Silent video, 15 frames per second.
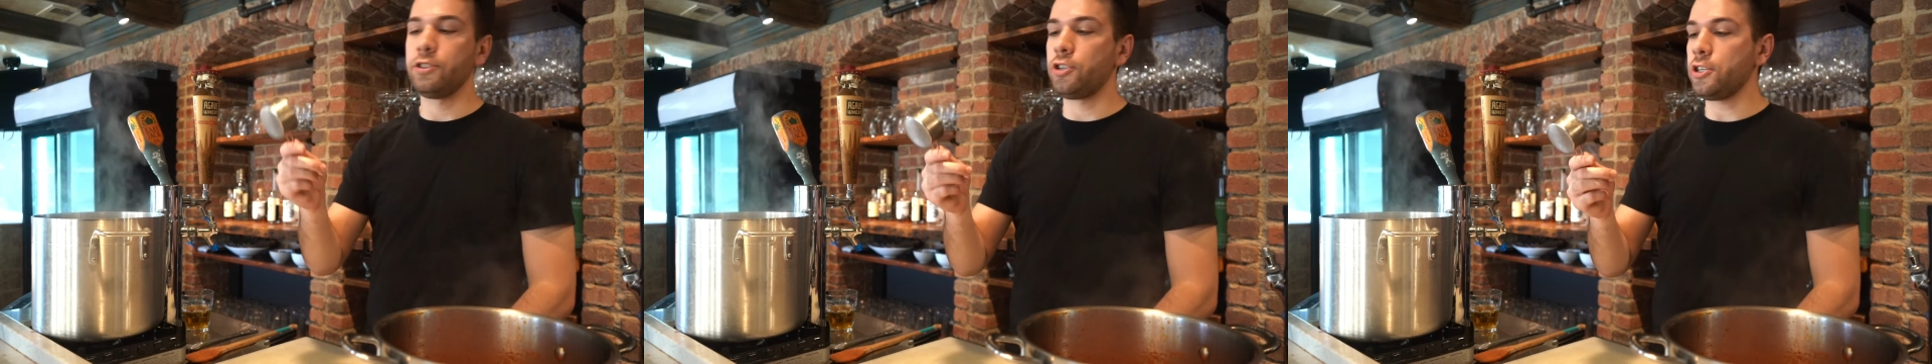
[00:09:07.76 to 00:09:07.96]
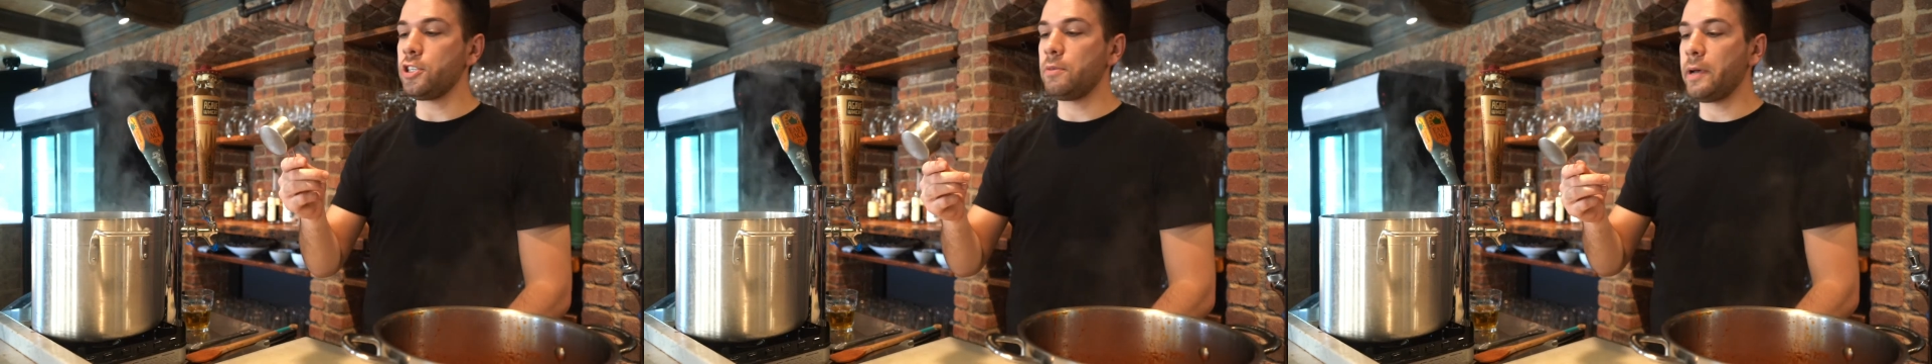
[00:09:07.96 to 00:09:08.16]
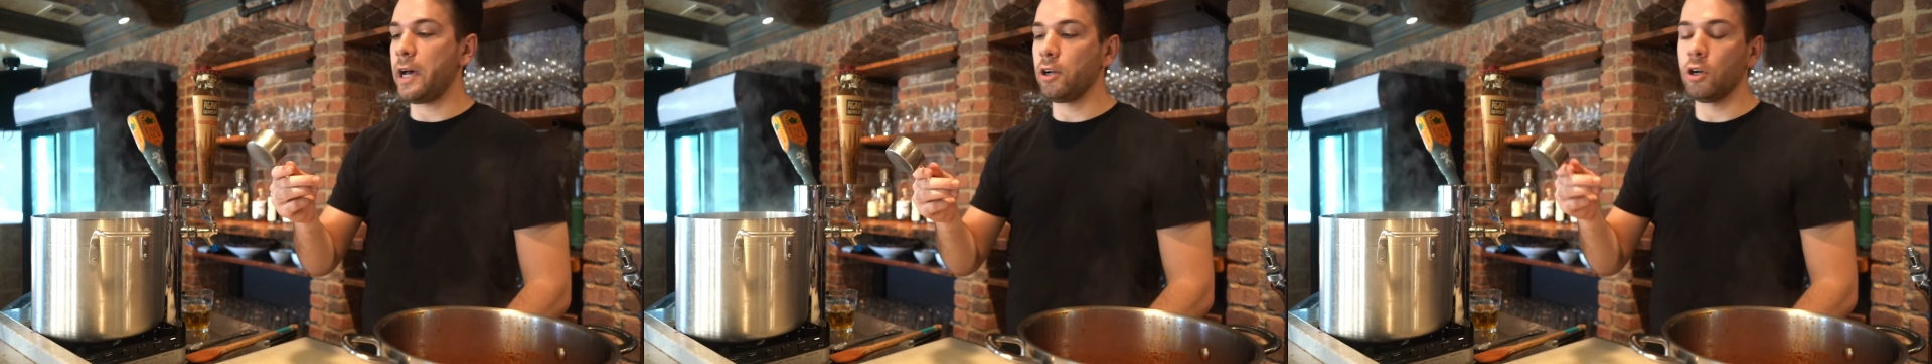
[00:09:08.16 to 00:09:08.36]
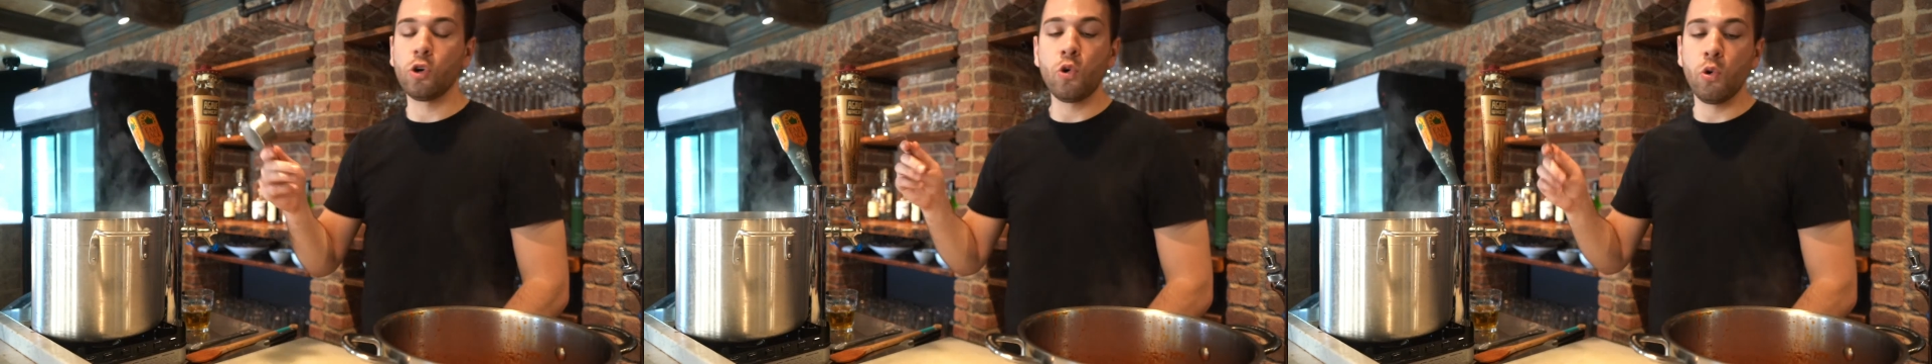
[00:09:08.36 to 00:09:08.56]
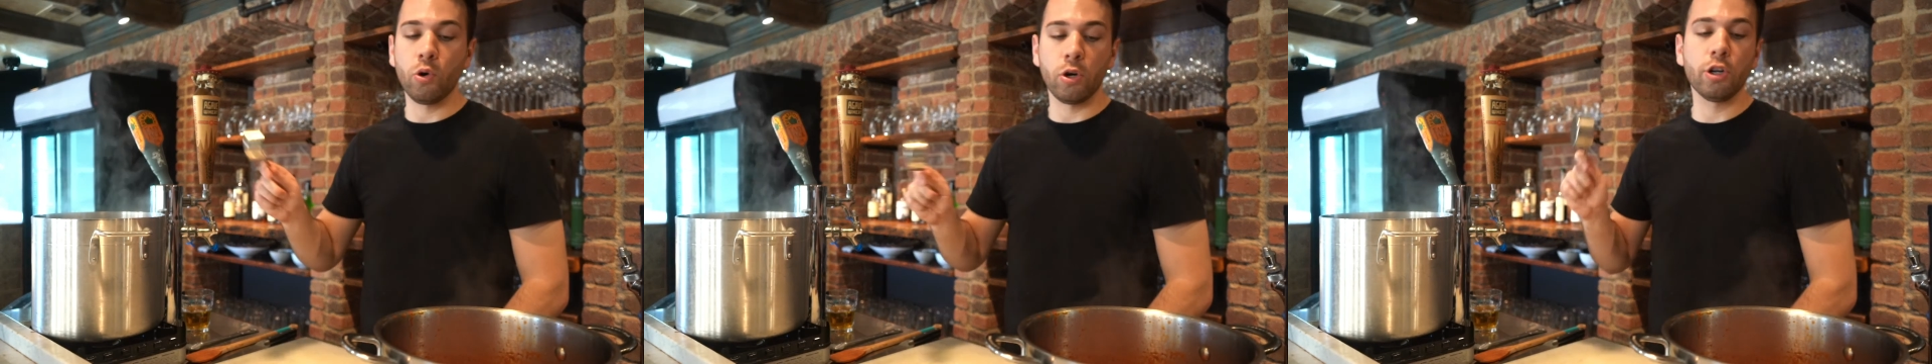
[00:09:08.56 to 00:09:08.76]
just about a
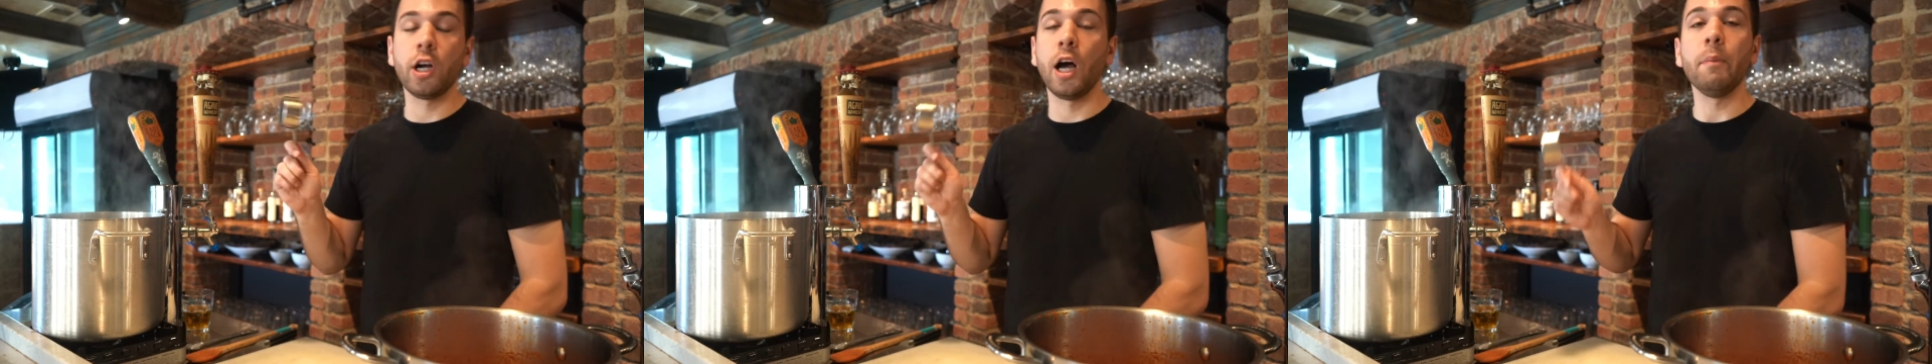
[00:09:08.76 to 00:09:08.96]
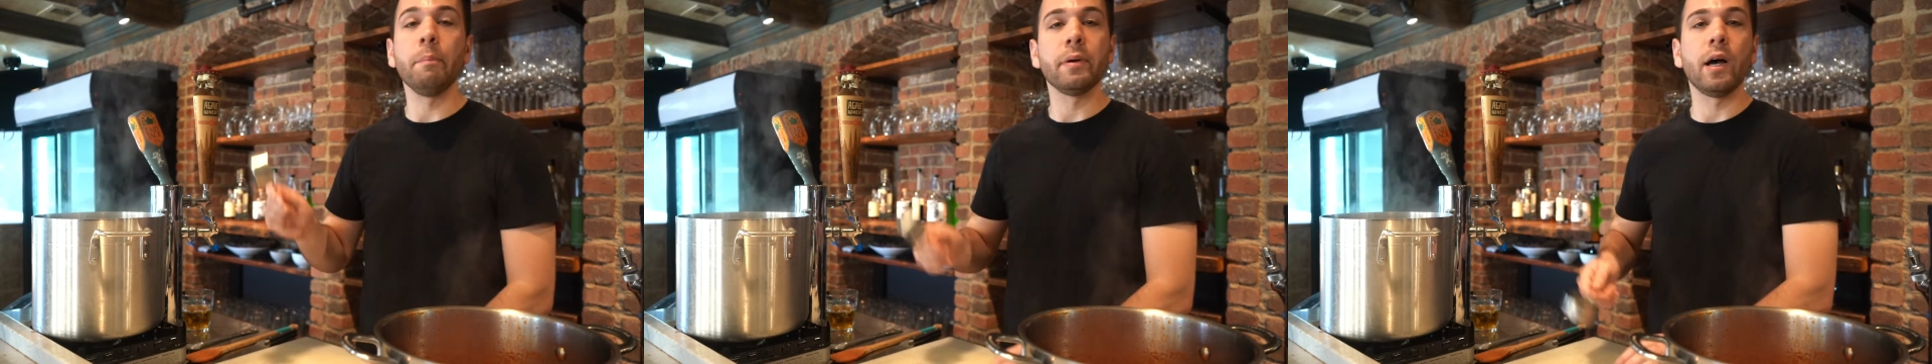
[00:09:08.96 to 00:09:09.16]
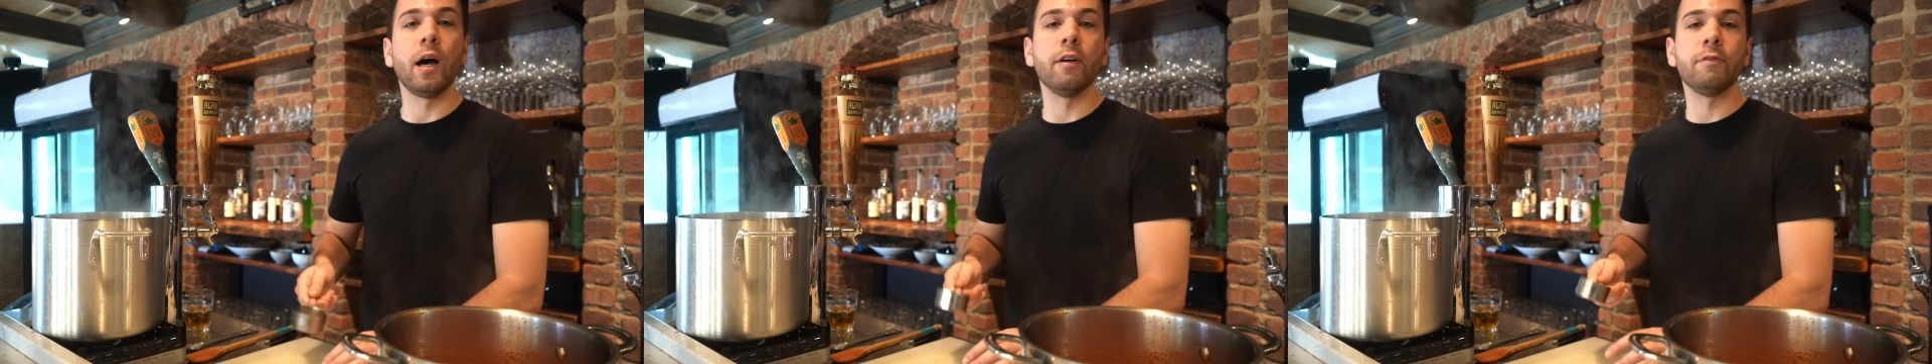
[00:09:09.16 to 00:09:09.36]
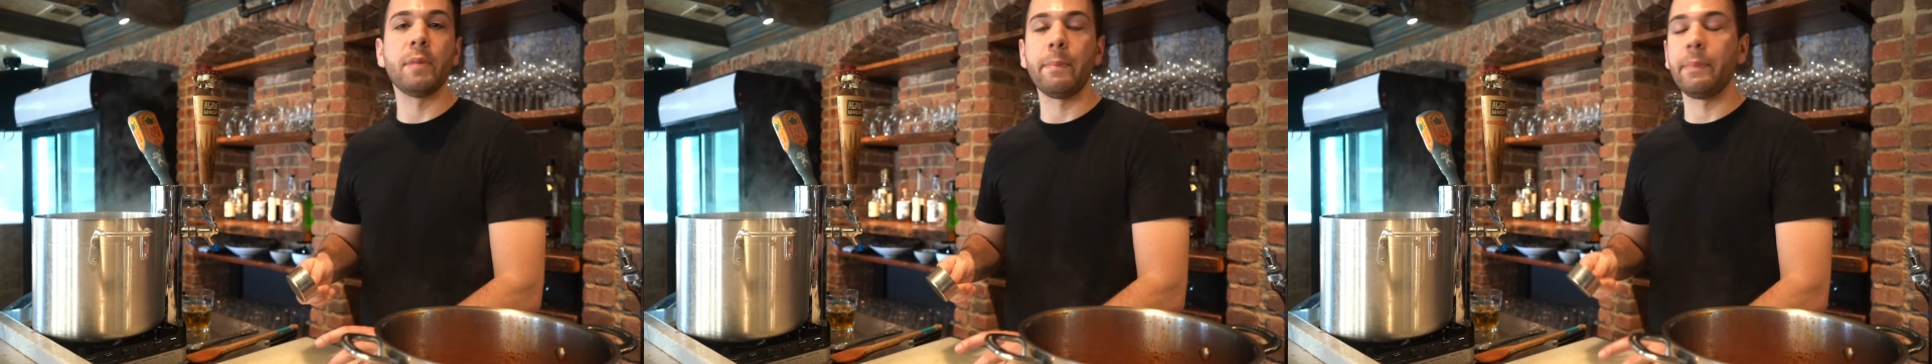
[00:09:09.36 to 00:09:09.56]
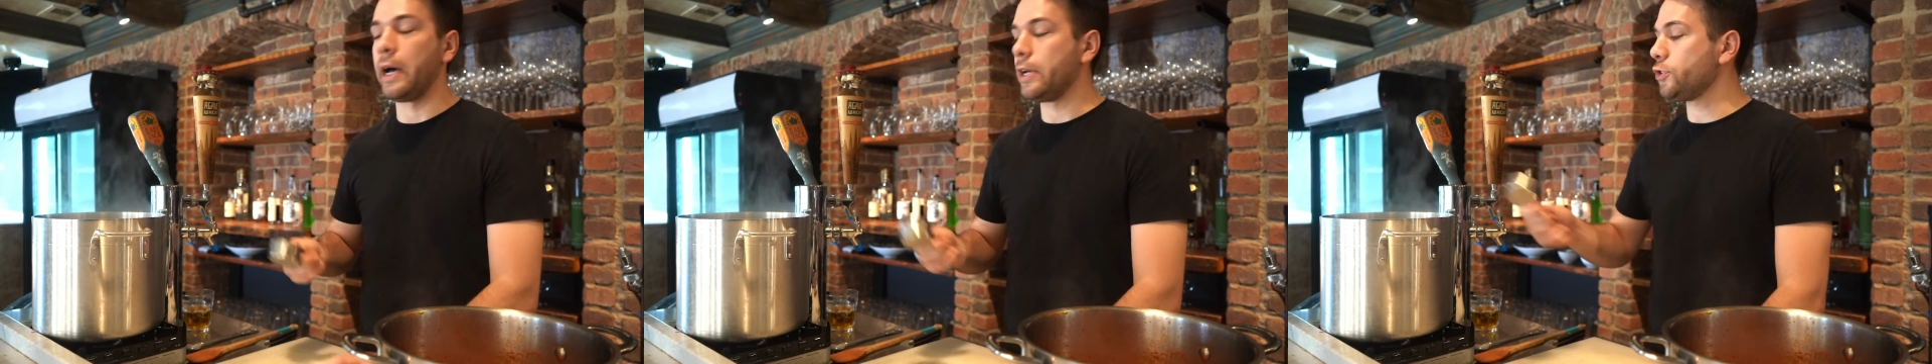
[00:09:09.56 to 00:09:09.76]
1/4 cup of my
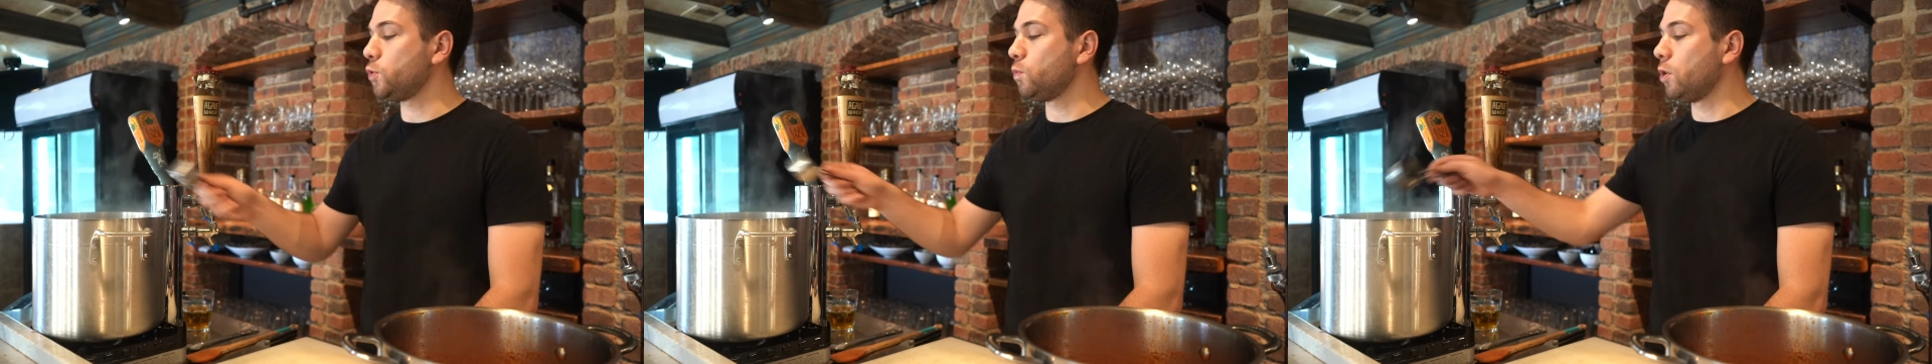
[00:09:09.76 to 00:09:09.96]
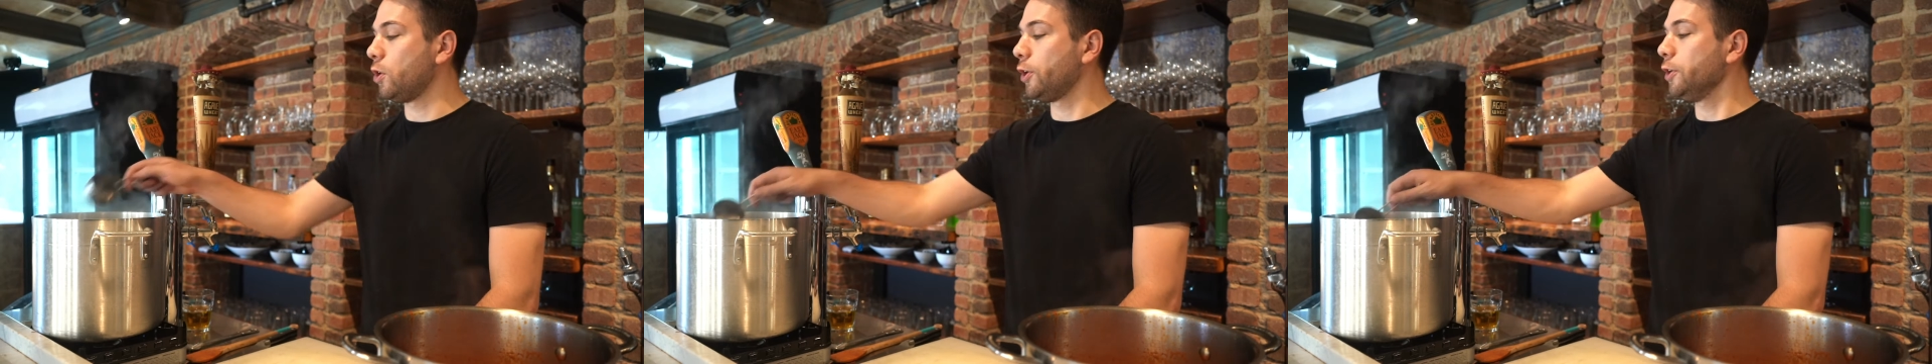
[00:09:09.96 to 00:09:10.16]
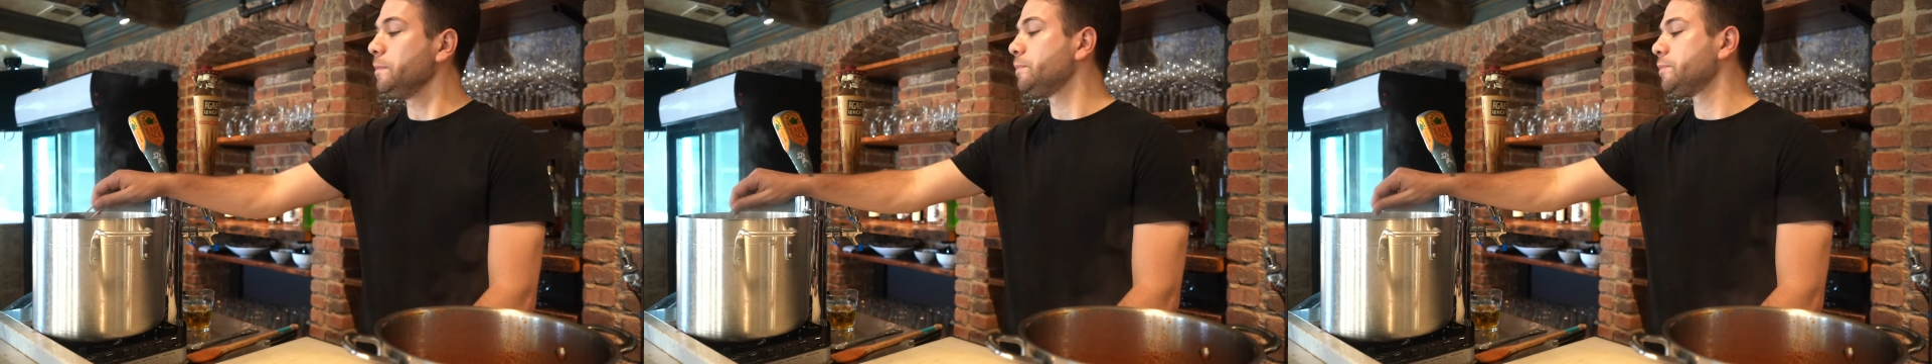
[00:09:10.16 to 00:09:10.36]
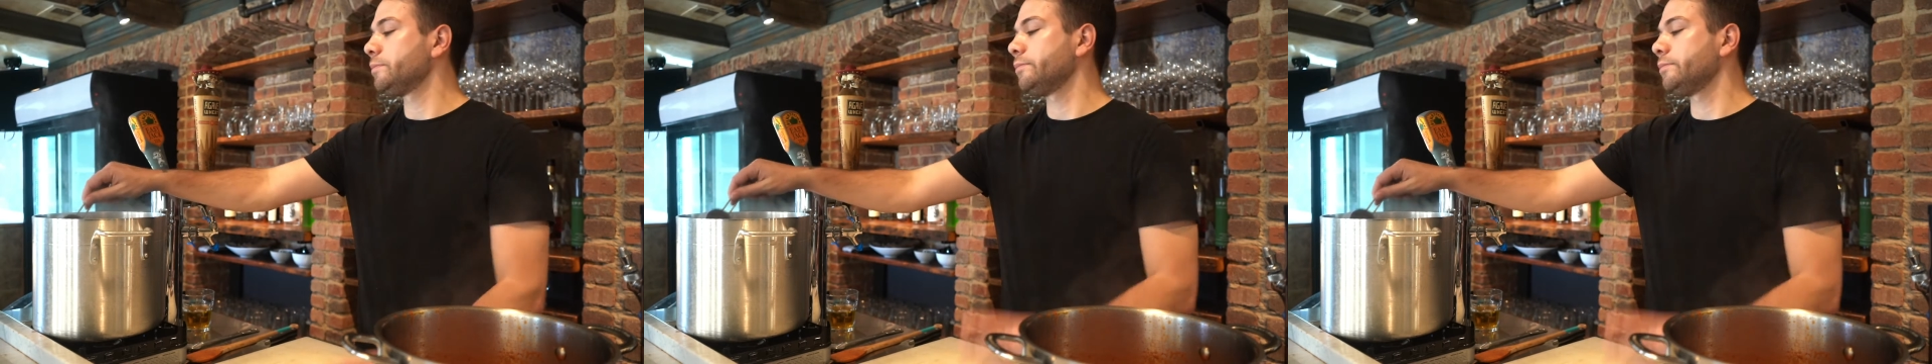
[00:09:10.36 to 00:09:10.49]
pasta water,